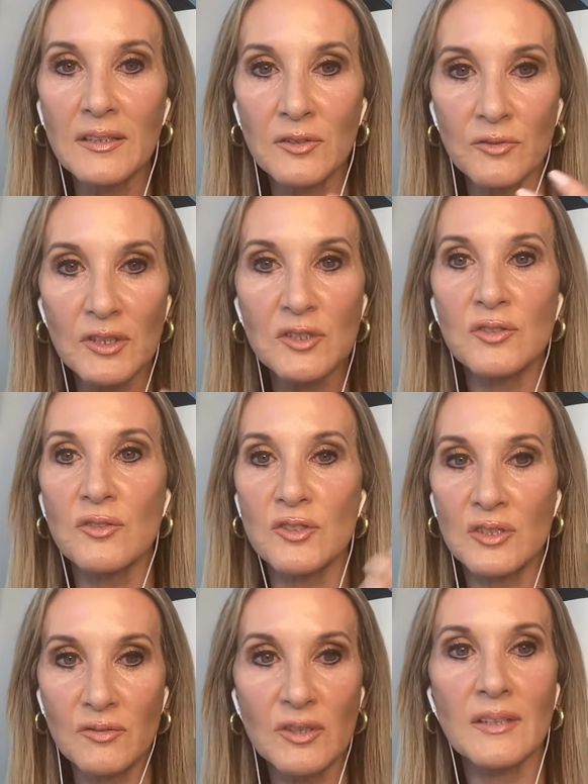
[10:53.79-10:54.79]
and research
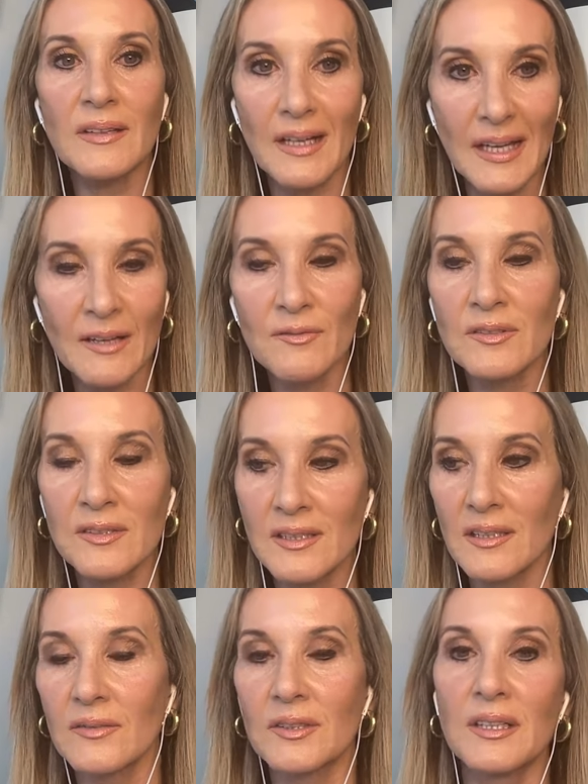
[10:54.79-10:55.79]
and everything that I have
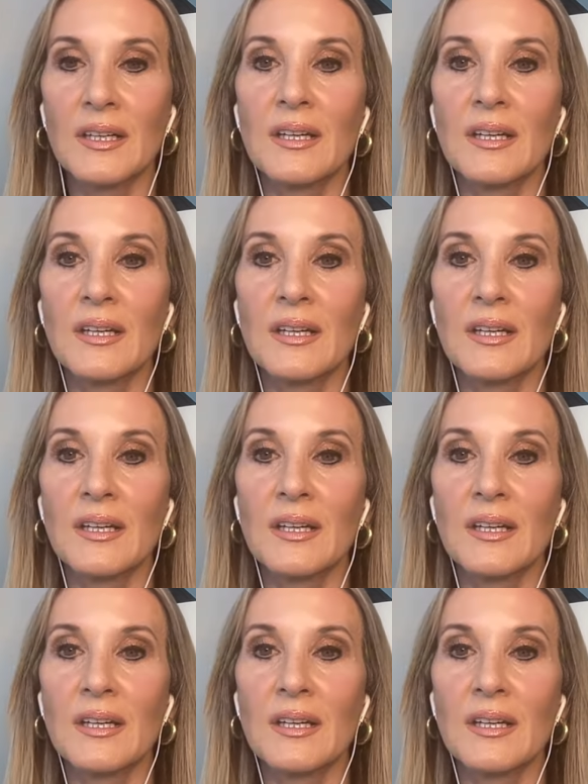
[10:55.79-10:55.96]
discovered